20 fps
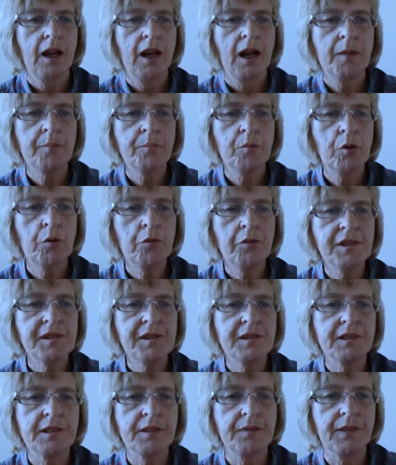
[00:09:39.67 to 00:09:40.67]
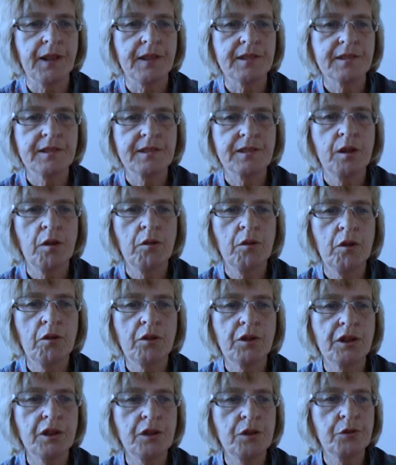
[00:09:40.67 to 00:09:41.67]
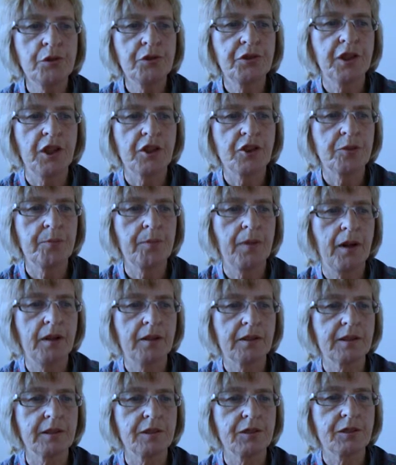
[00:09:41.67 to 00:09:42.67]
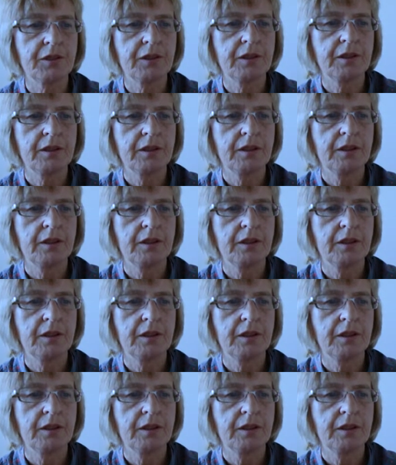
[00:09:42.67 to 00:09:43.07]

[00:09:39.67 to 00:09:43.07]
and more recent events no longer use such markers.